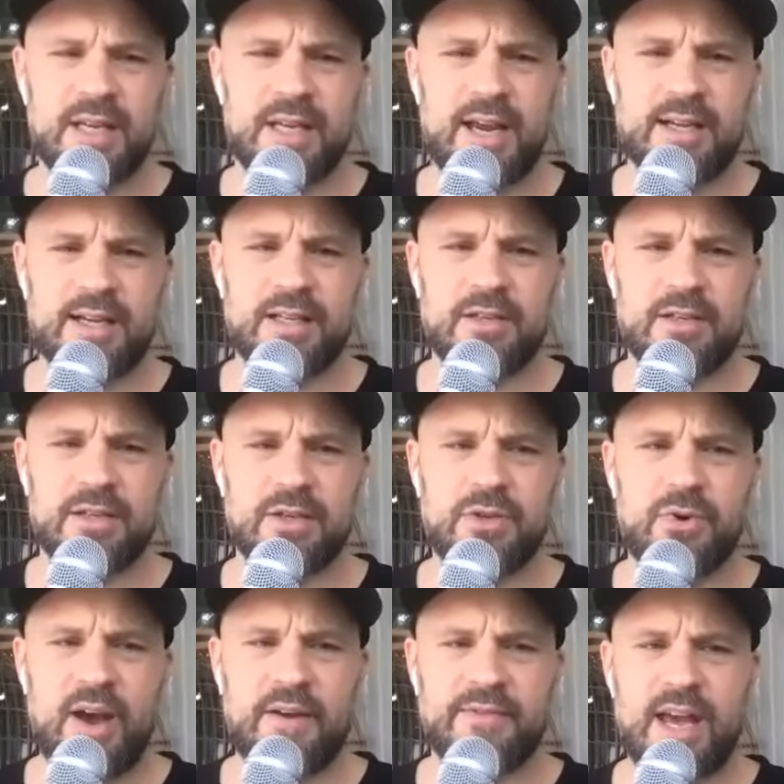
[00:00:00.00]
connected so
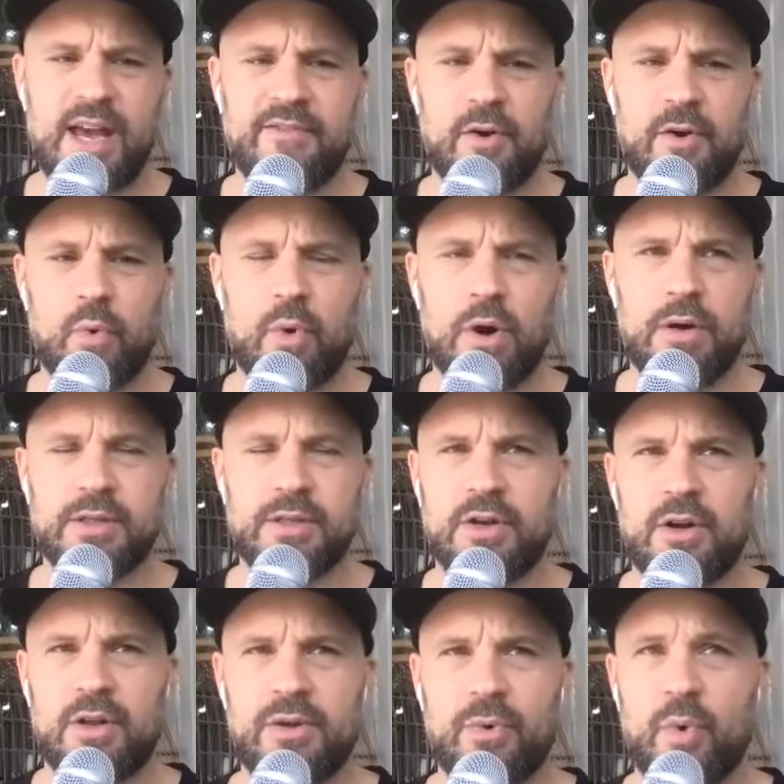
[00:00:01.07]
you have to have a it's
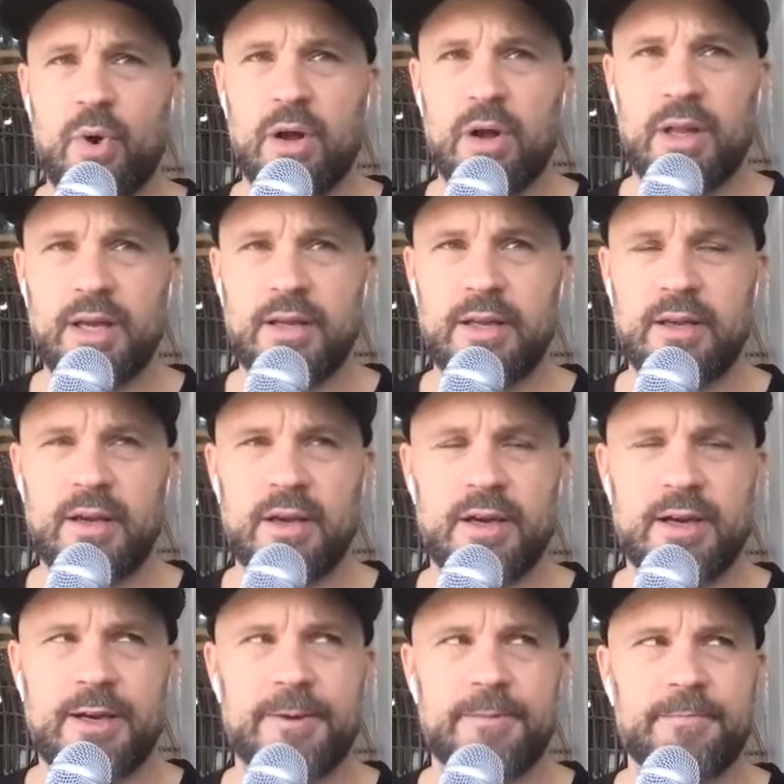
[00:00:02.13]
called a wallet
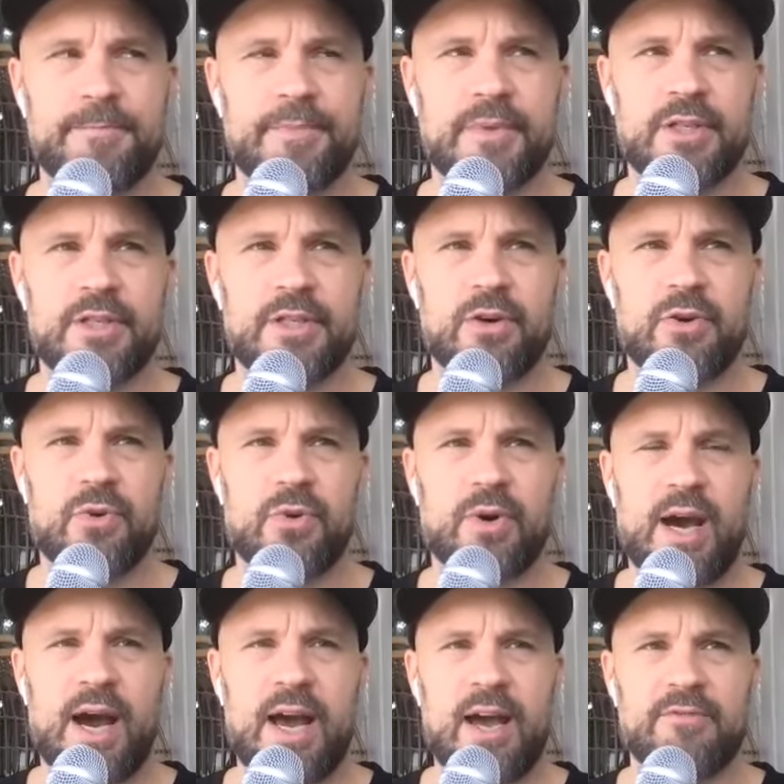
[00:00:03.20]
um, so
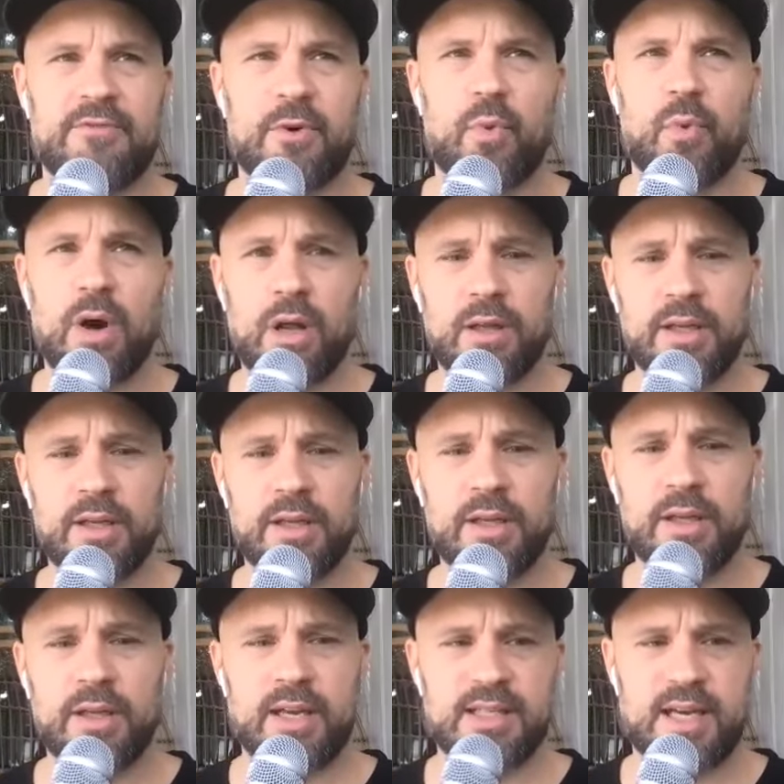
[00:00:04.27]
i have a wallet
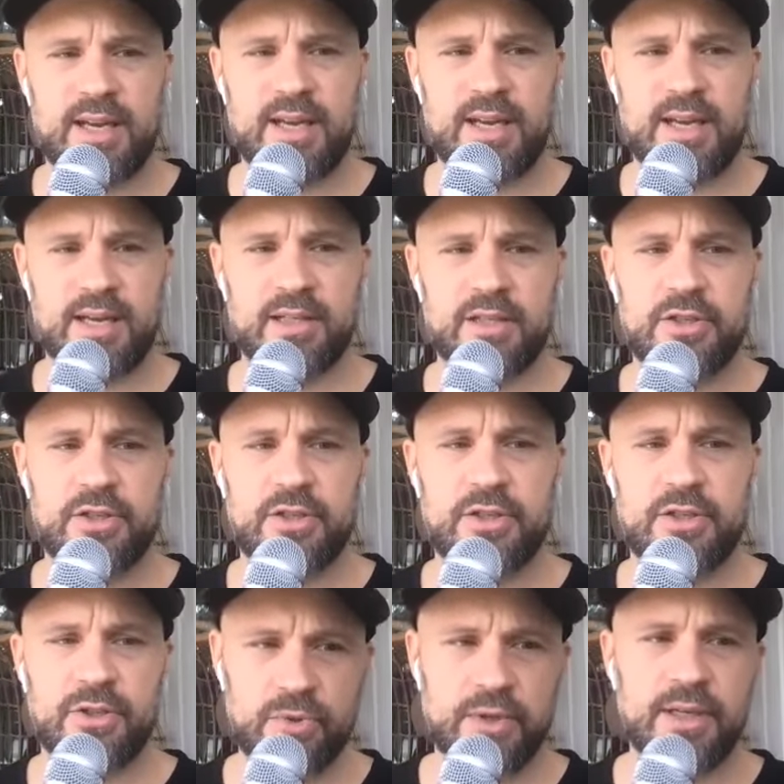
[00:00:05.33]
that's connected
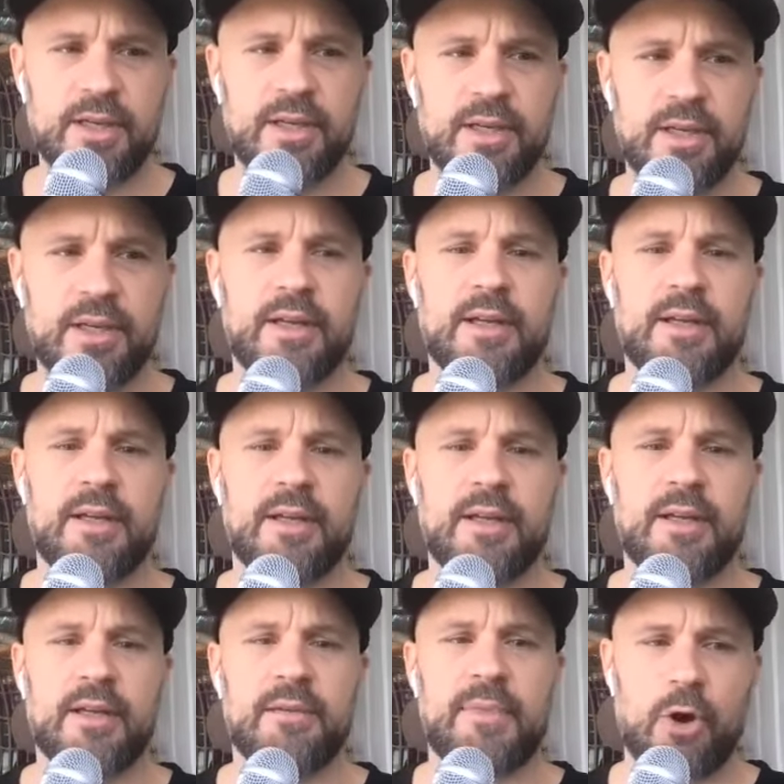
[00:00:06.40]
to
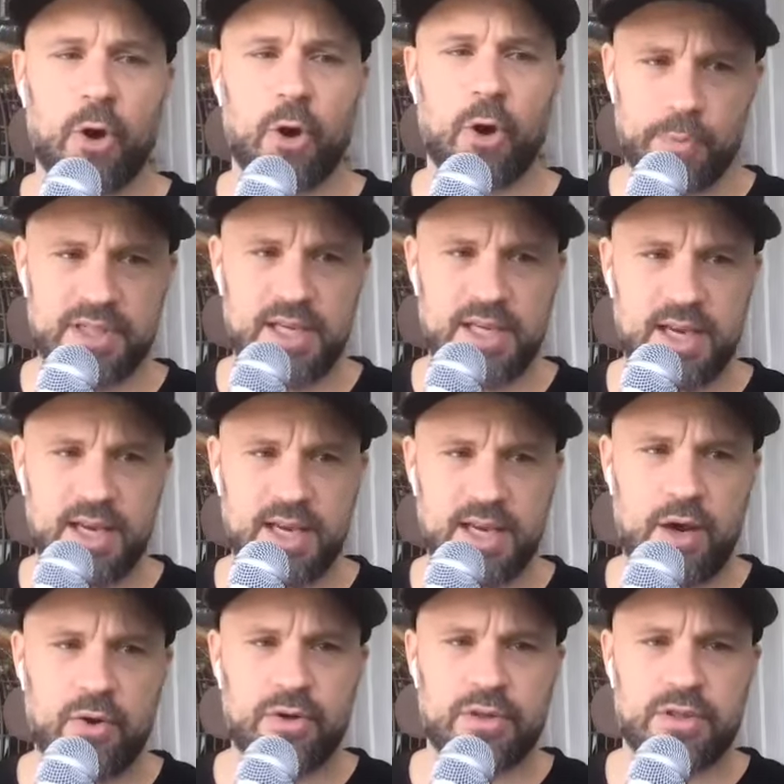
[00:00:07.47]
my
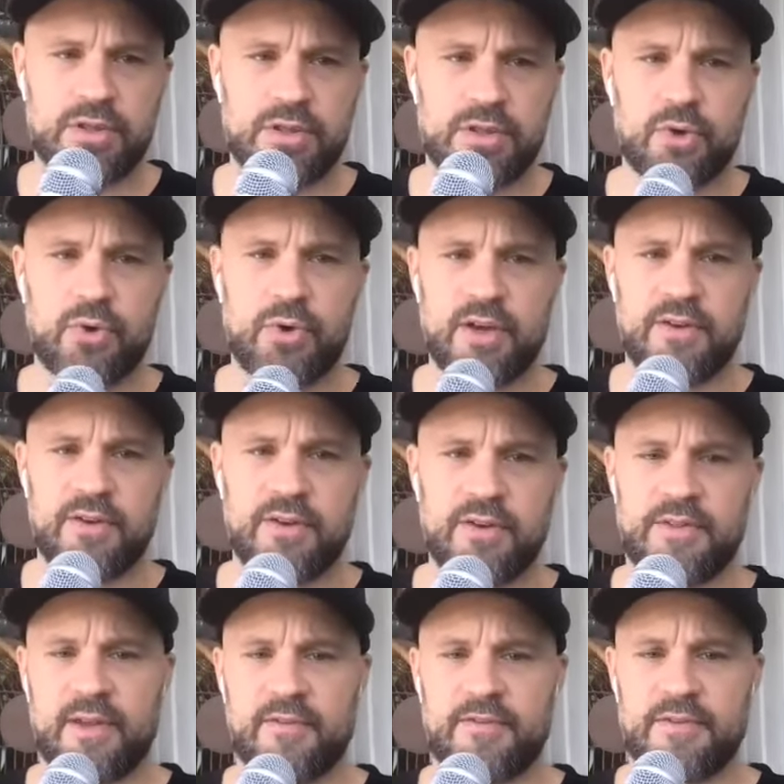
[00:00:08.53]
OpenSea account. So
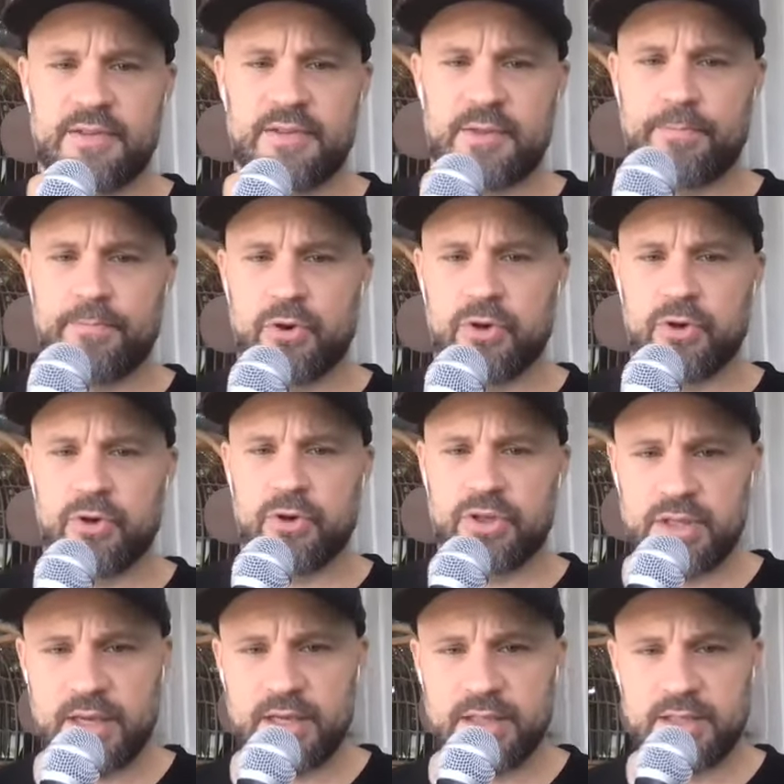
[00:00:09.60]
if if someone
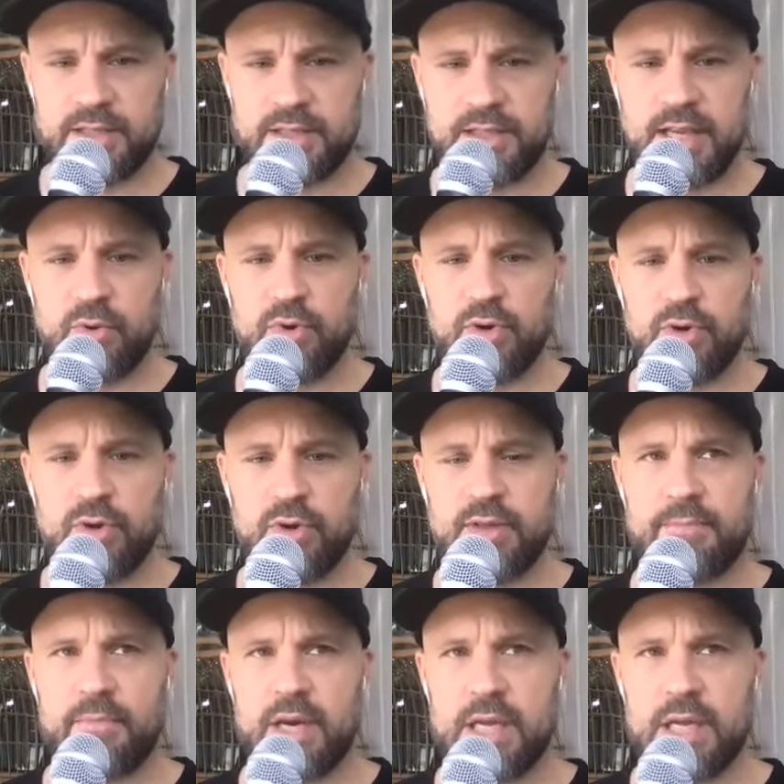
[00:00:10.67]
purchased this, it
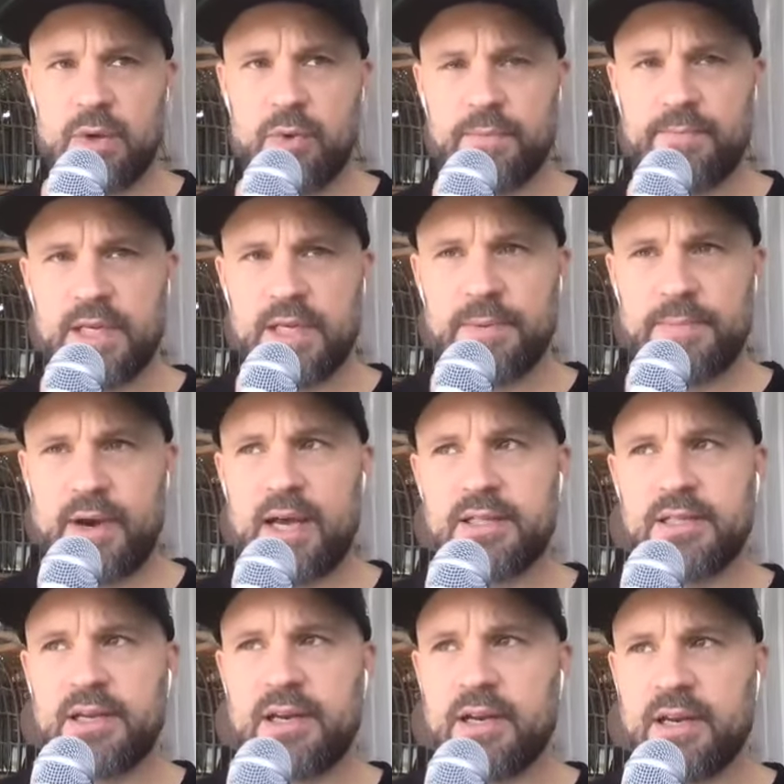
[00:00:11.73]
would that money would be
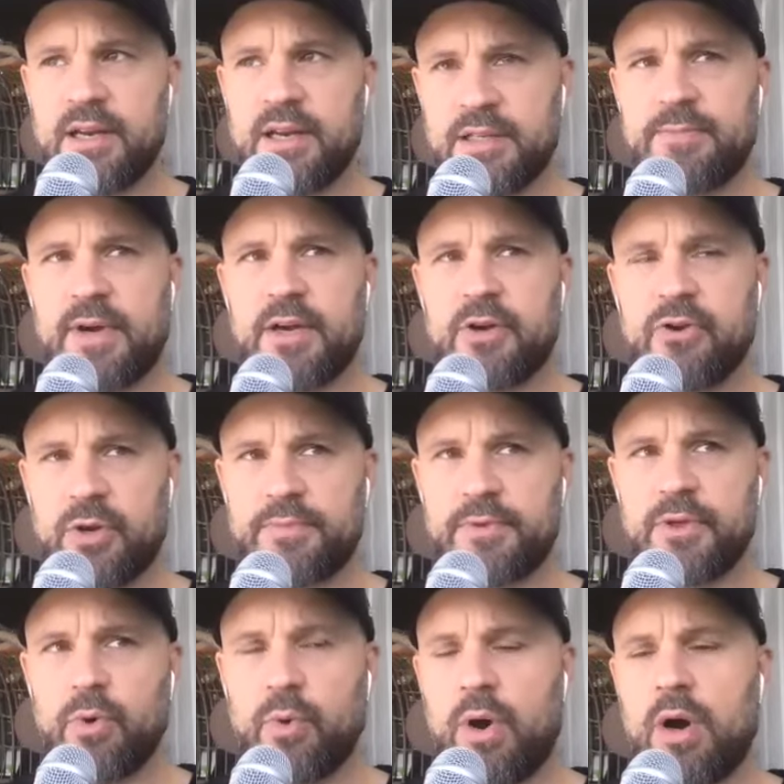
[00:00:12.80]
deposited into my
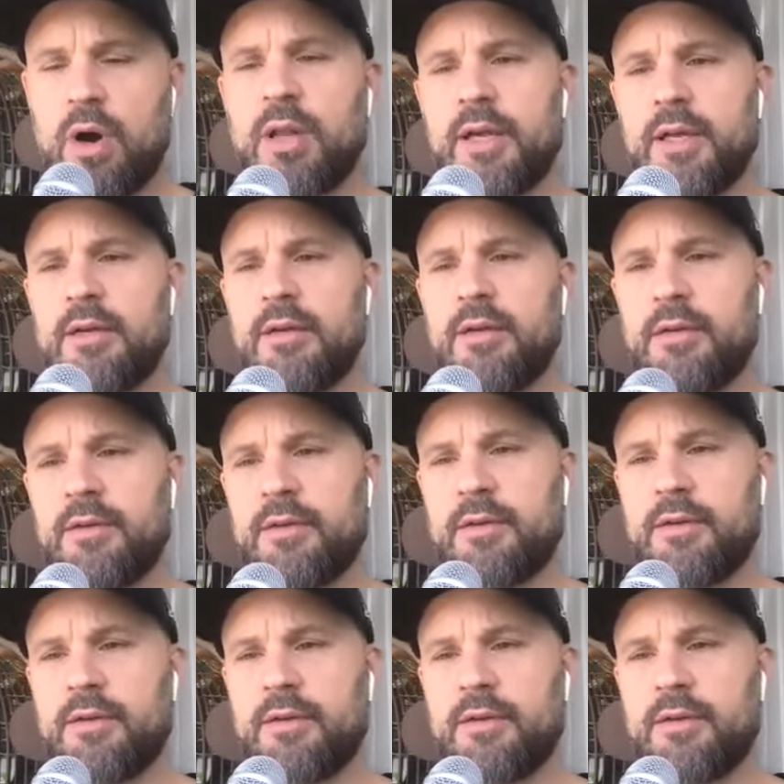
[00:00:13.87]
crypto wallet,